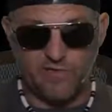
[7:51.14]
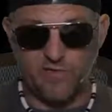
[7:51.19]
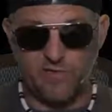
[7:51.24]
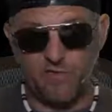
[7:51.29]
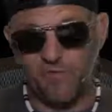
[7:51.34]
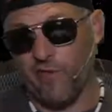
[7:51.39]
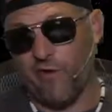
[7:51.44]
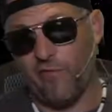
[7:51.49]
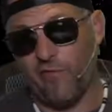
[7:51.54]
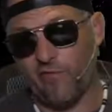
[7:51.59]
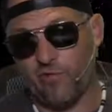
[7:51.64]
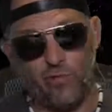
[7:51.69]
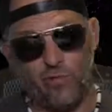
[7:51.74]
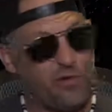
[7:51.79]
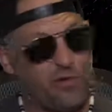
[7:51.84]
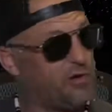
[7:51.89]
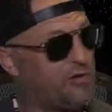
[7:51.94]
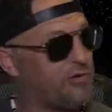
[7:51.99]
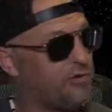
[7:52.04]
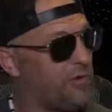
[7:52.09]
so over
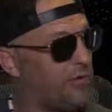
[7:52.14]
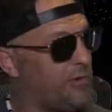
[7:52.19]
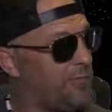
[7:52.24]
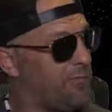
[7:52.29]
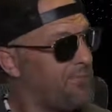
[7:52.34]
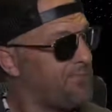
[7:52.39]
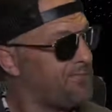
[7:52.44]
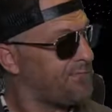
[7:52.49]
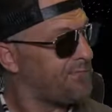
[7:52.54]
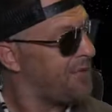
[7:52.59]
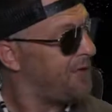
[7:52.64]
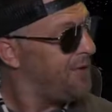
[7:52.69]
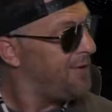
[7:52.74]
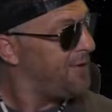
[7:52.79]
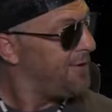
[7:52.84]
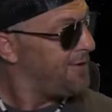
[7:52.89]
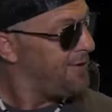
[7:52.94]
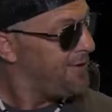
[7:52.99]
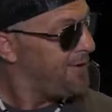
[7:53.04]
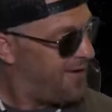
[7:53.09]
20 years old.
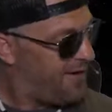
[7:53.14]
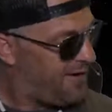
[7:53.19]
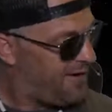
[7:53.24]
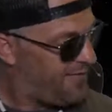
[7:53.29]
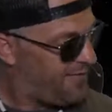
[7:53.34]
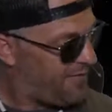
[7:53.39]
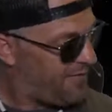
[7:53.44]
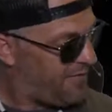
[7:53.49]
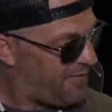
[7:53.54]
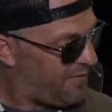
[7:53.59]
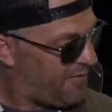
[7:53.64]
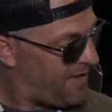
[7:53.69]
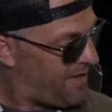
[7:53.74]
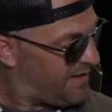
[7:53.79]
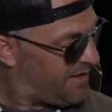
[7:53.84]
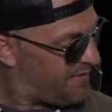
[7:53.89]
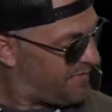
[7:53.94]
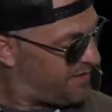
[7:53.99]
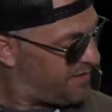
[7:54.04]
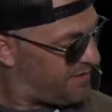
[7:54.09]
For all the
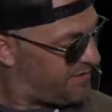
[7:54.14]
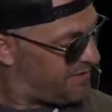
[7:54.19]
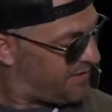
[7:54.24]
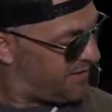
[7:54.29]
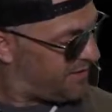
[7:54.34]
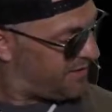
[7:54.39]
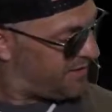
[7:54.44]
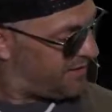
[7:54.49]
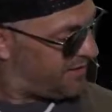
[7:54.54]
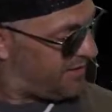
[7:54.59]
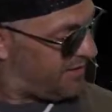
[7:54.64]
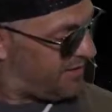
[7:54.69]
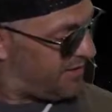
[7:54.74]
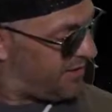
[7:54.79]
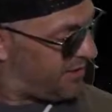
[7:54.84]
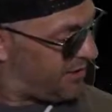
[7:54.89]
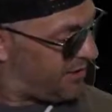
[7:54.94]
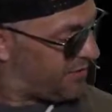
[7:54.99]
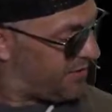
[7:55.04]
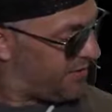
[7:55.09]
math majors out there.
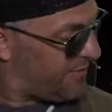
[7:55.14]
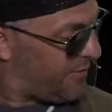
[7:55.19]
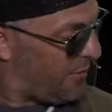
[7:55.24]
Introductory to